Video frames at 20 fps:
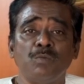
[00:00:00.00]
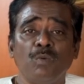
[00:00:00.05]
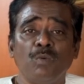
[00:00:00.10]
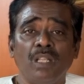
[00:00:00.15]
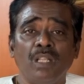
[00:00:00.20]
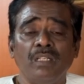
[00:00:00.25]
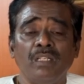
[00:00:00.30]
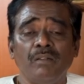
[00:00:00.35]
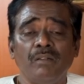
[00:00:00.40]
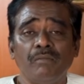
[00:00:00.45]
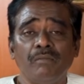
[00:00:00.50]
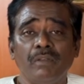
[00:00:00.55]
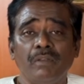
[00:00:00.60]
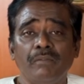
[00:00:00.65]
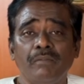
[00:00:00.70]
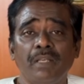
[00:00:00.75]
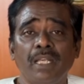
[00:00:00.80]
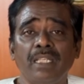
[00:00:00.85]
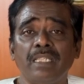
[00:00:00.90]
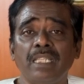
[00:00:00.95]
one
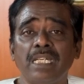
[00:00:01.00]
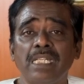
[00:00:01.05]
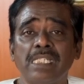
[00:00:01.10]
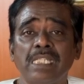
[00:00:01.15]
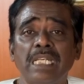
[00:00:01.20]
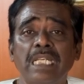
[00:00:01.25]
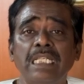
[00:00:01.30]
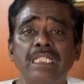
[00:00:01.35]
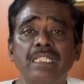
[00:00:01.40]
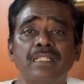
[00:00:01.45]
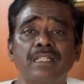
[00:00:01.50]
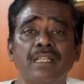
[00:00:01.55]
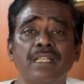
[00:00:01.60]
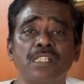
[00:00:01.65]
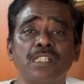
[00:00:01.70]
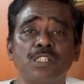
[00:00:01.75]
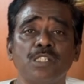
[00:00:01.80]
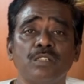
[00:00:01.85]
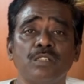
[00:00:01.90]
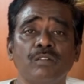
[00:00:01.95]
where there is an
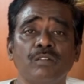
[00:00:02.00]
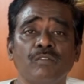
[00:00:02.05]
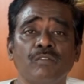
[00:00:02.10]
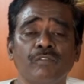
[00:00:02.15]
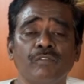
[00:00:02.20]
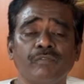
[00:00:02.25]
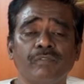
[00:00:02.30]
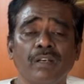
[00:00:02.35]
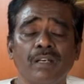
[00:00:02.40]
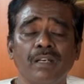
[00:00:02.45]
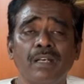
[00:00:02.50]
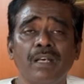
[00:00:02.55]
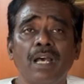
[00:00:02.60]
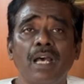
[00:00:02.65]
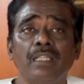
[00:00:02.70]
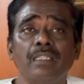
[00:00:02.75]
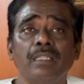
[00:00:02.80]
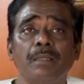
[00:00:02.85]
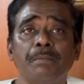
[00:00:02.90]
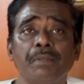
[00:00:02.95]
integration of
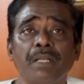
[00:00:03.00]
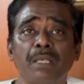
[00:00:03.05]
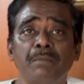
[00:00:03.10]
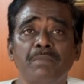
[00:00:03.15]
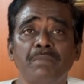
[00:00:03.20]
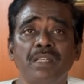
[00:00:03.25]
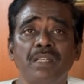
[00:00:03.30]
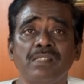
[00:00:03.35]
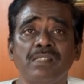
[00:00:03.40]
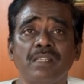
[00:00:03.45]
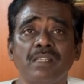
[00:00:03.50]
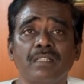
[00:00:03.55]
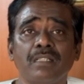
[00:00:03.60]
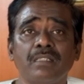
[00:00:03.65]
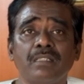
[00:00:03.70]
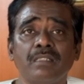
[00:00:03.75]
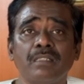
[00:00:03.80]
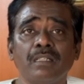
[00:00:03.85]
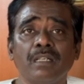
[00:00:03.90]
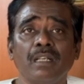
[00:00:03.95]
the primary
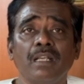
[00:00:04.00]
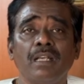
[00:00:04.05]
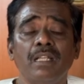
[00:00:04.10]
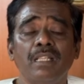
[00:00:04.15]
sector,